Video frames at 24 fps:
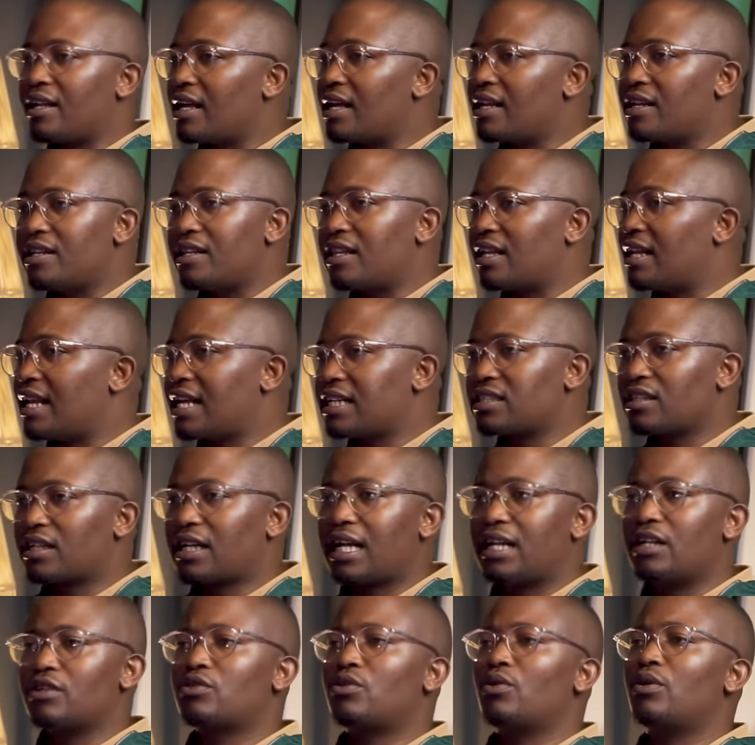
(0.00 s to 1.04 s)
in the National
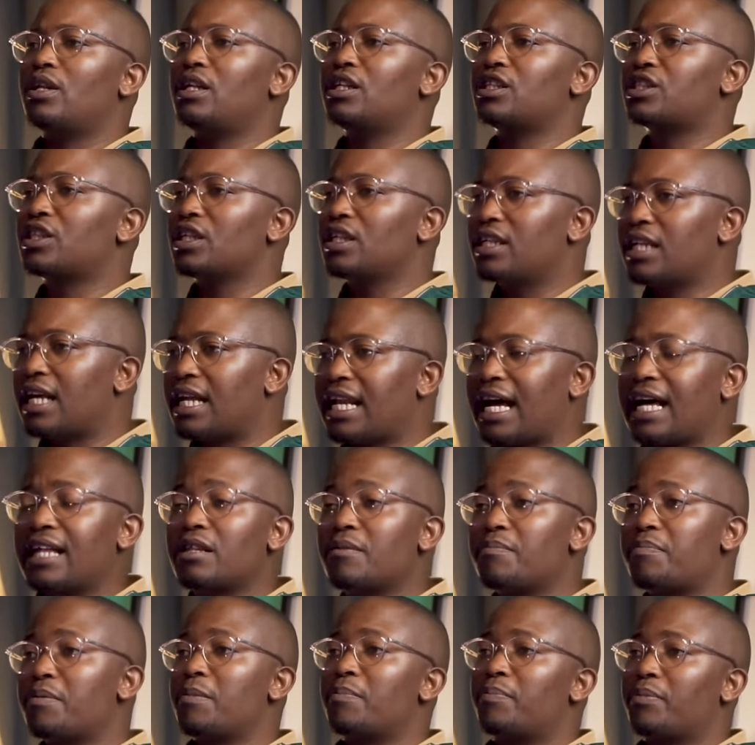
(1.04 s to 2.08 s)
Colored Coalition and
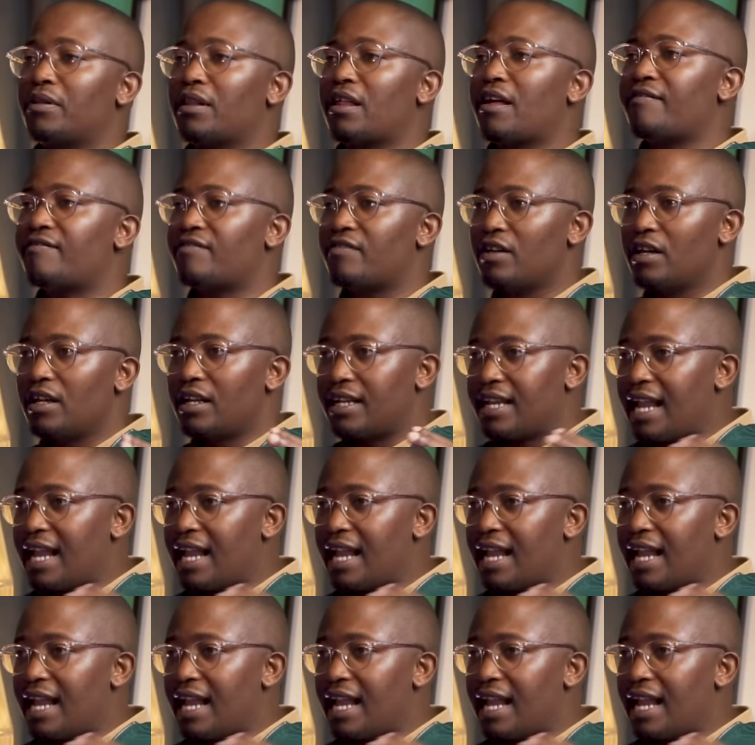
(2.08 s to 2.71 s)
other people have